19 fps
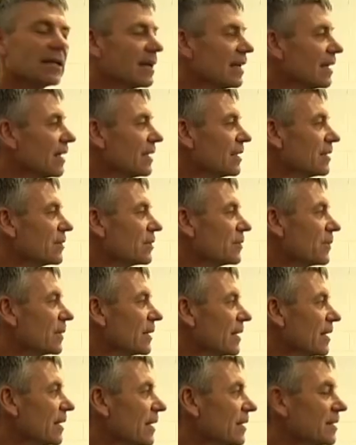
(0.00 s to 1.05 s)
and
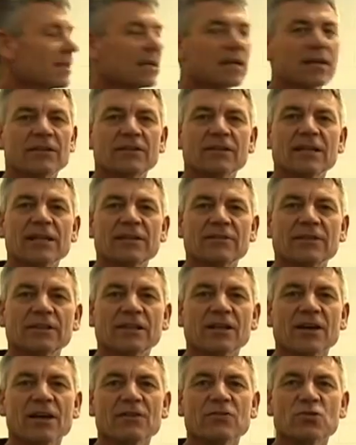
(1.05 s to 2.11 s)
we're currently having the
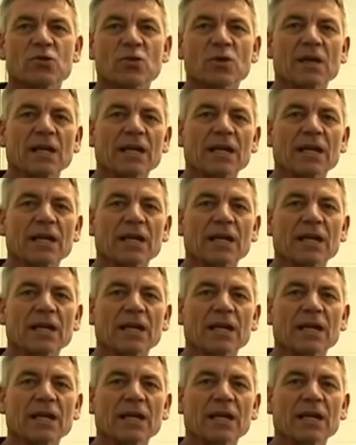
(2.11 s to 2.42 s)
life drawing